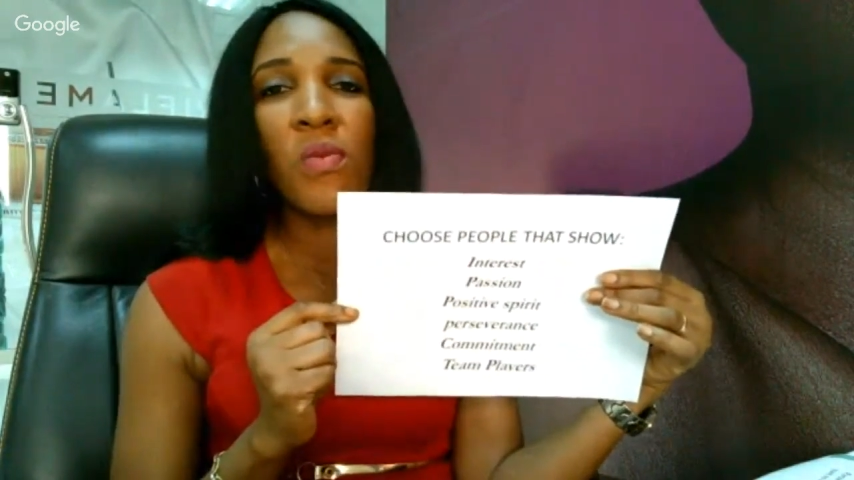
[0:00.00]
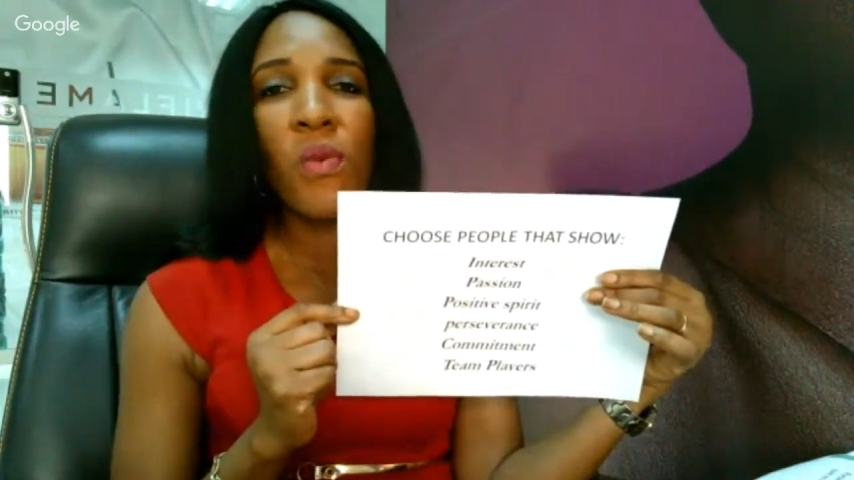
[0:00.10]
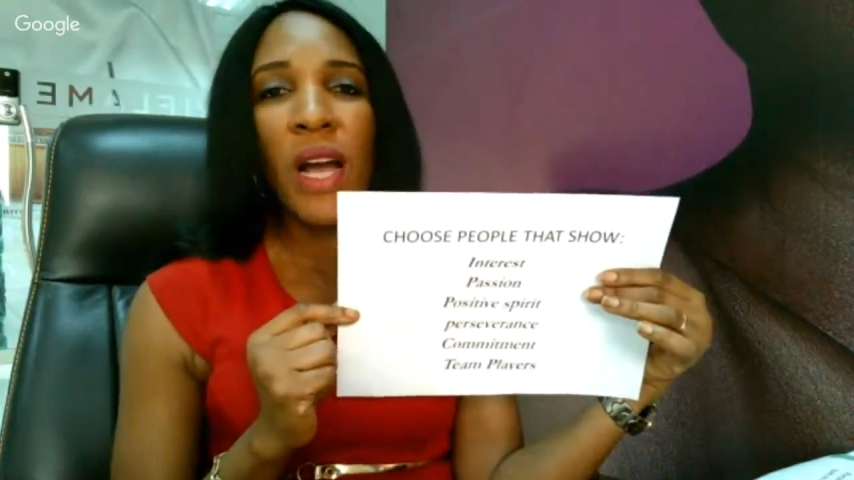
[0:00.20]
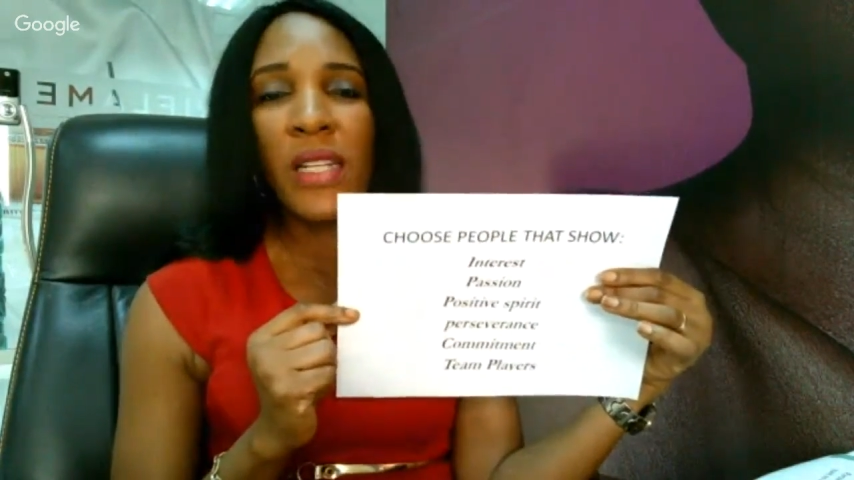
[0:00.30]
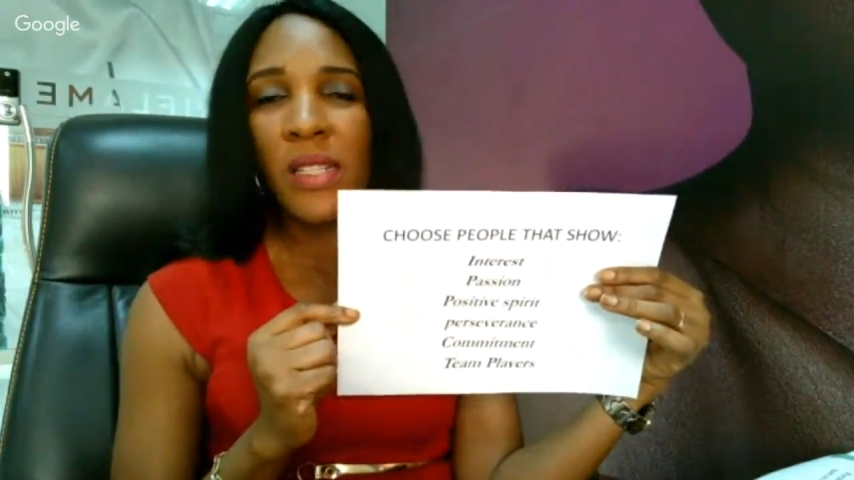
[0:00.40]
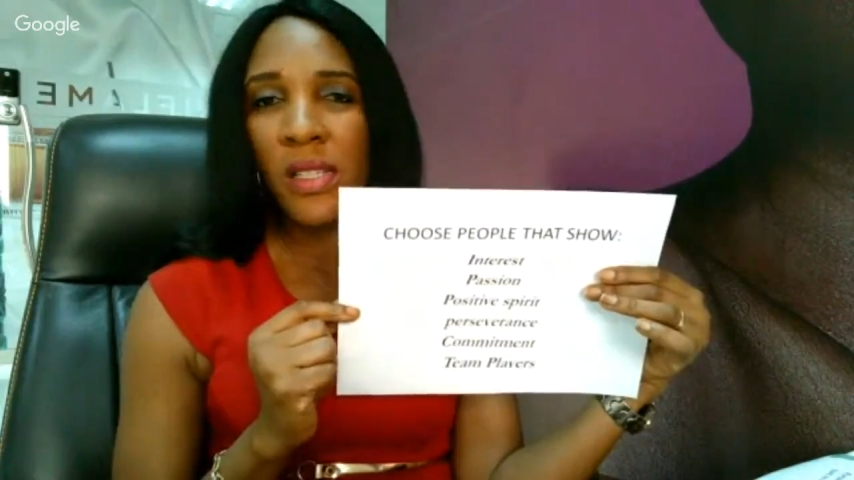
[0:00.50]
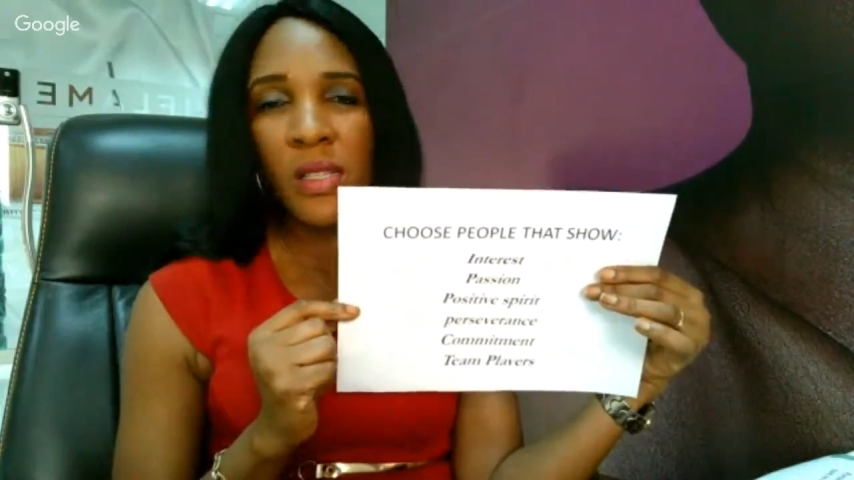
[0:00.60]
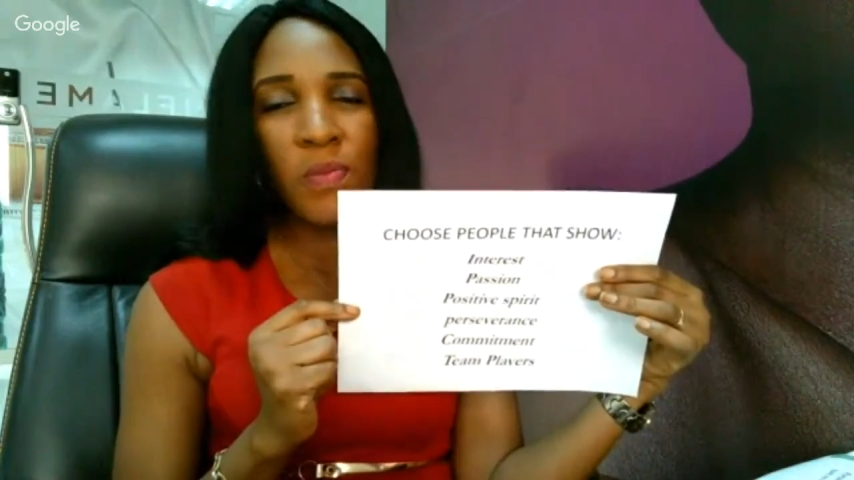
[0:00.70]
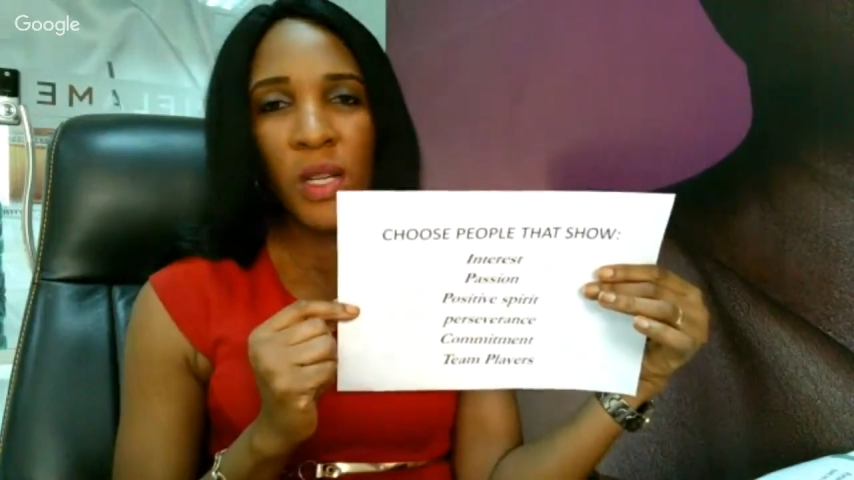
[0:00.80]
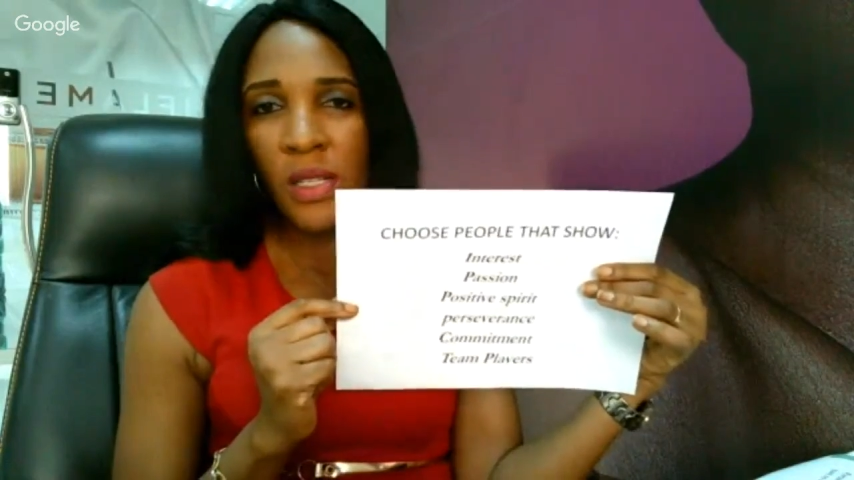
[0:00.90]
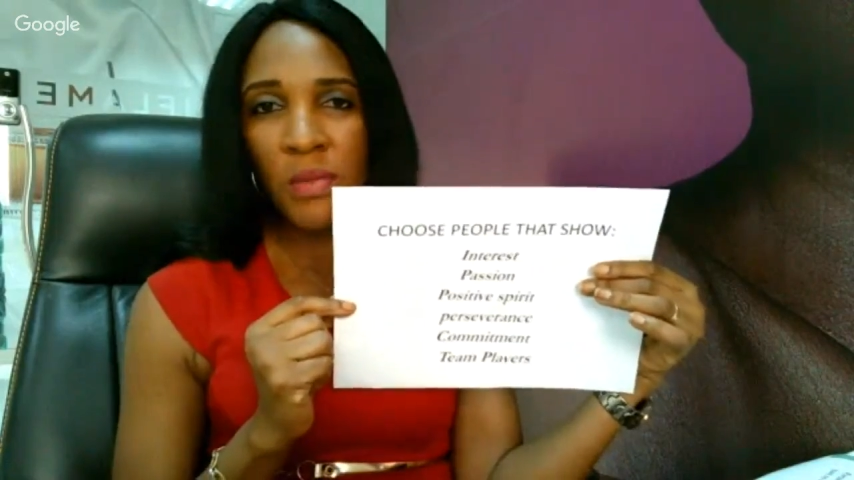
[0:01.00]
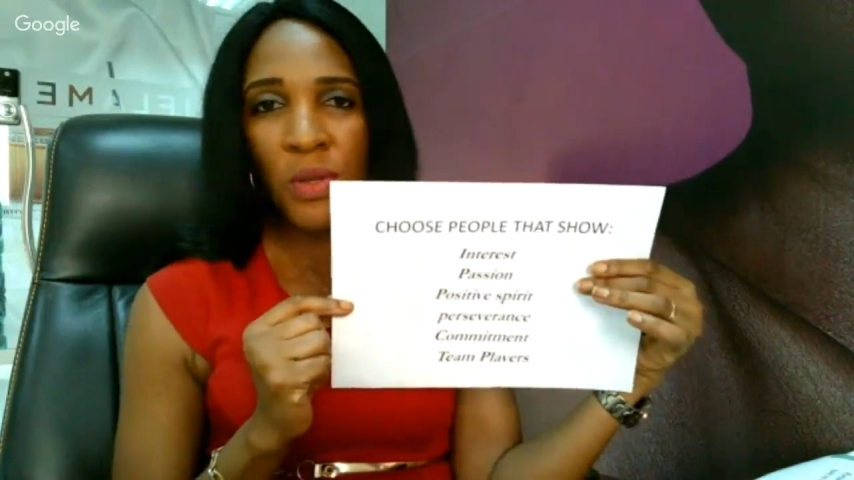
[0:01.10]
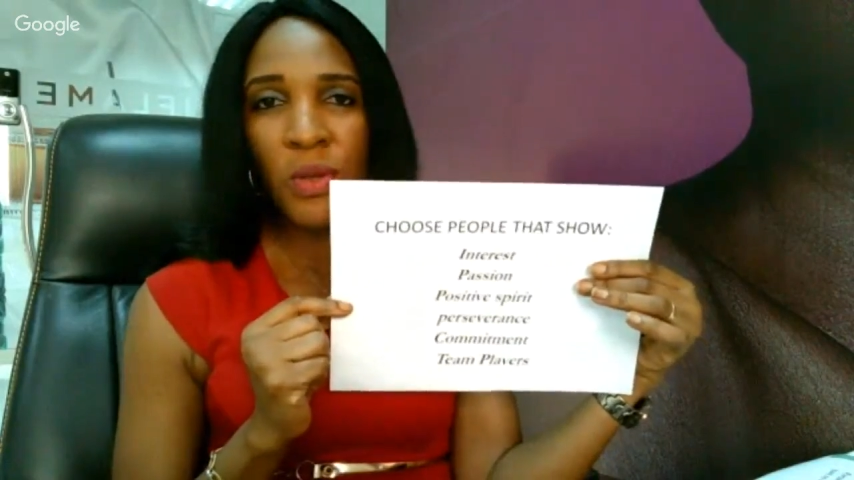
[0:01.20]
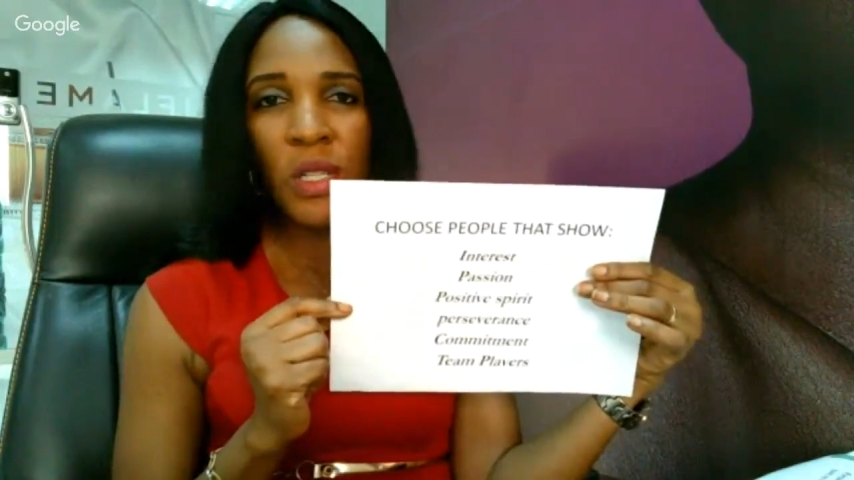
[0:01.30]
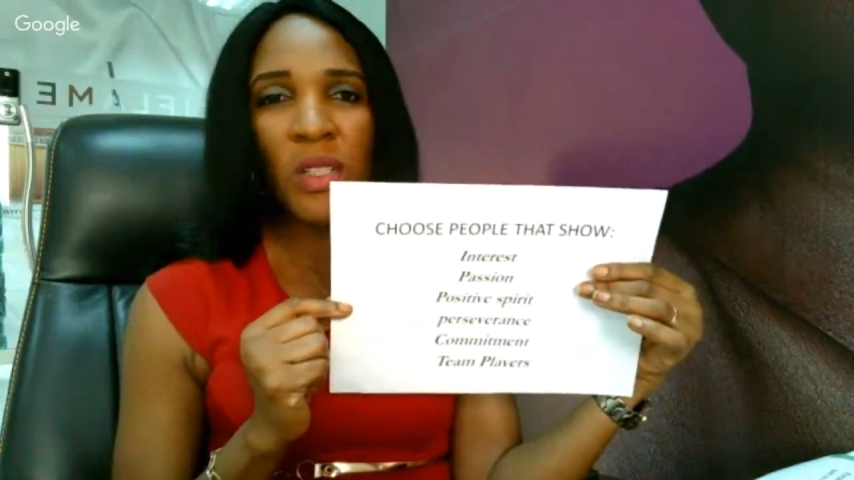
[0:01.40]
reason why this is
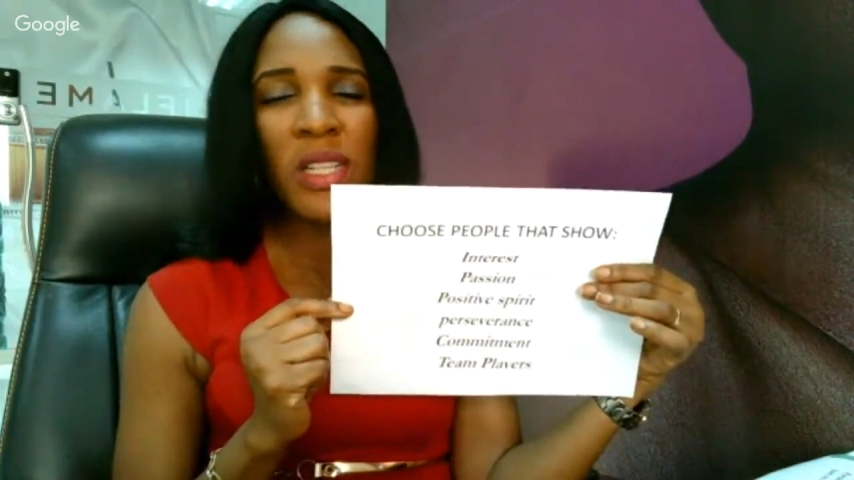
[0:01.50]
possible.